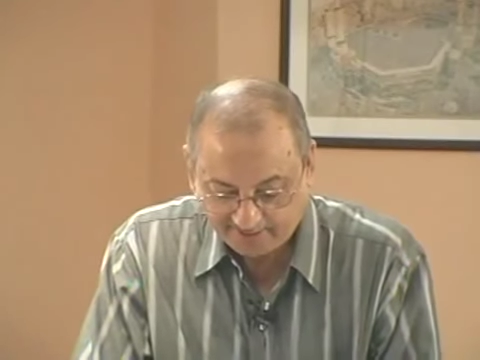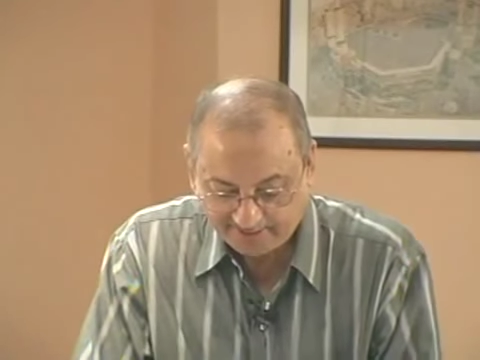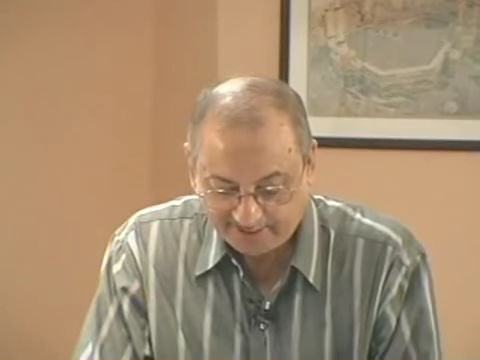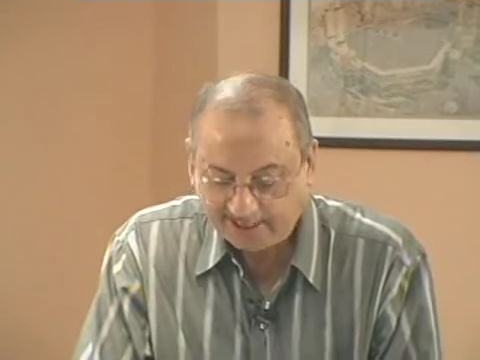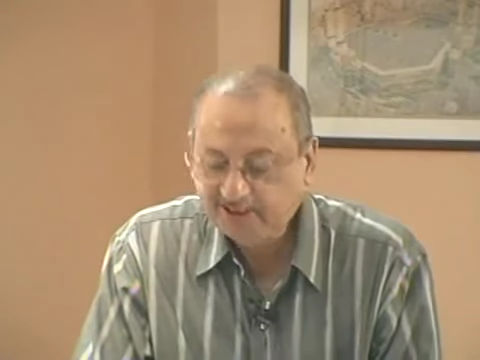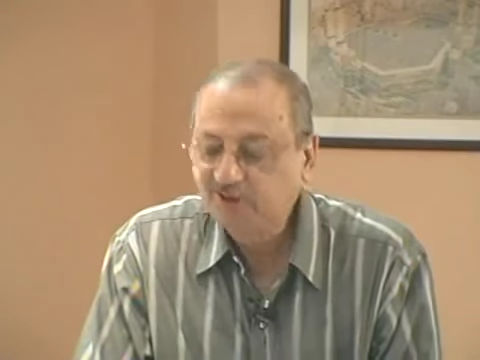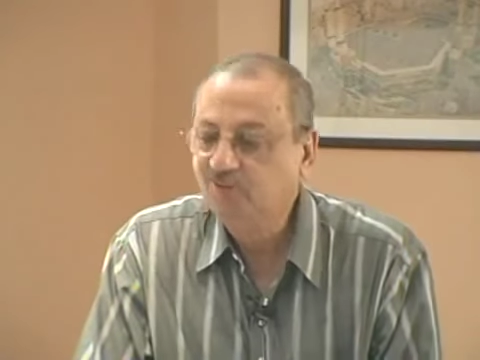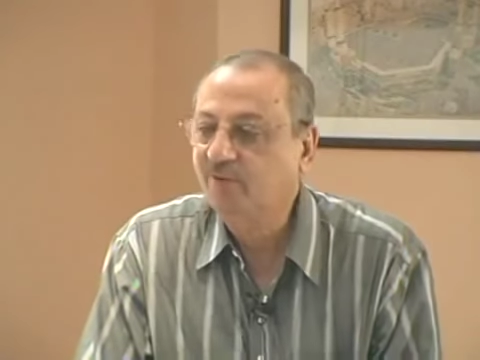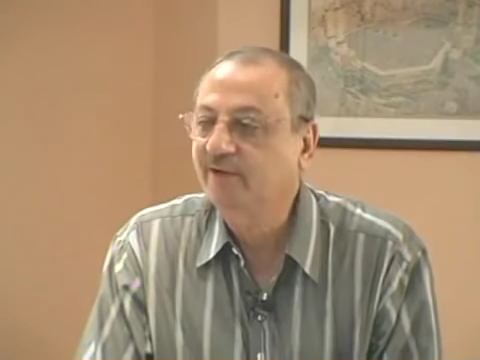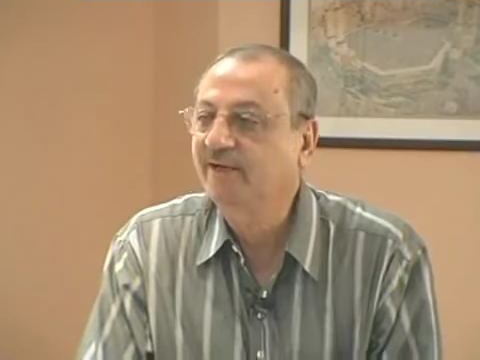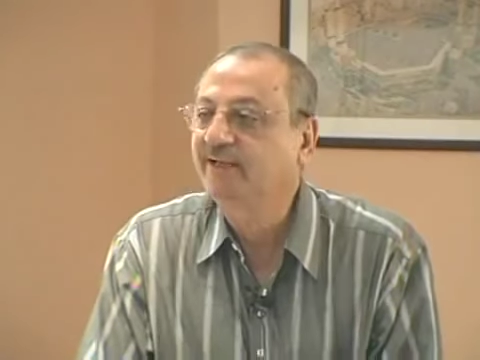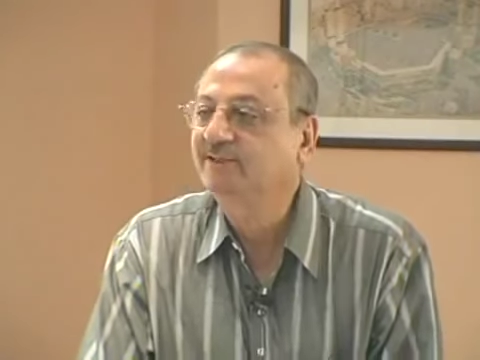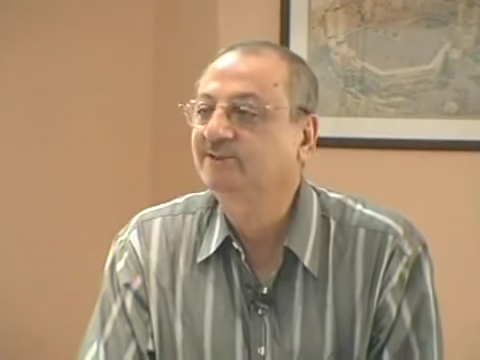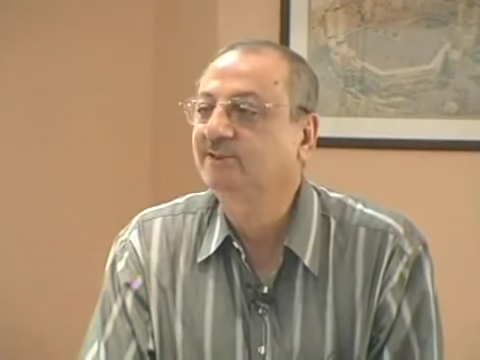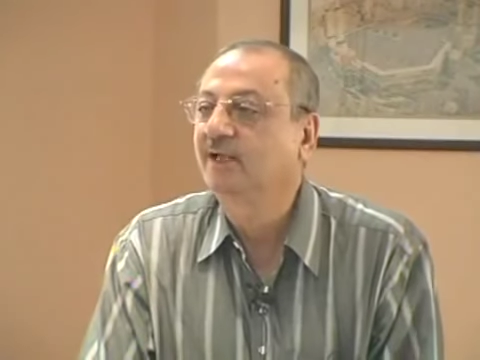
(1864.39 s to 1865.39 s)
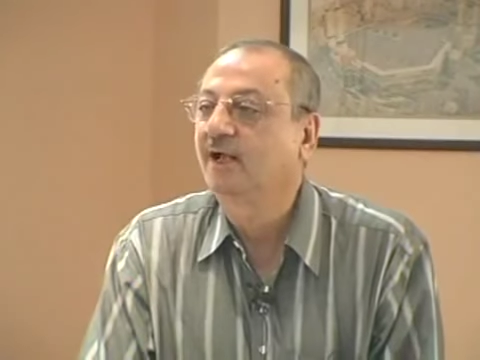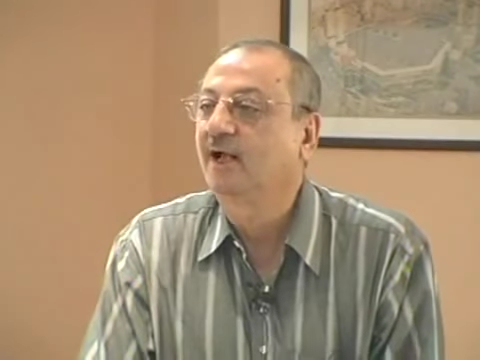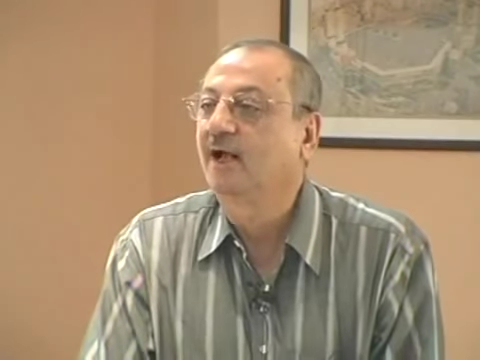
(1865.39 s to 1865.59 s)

Next one is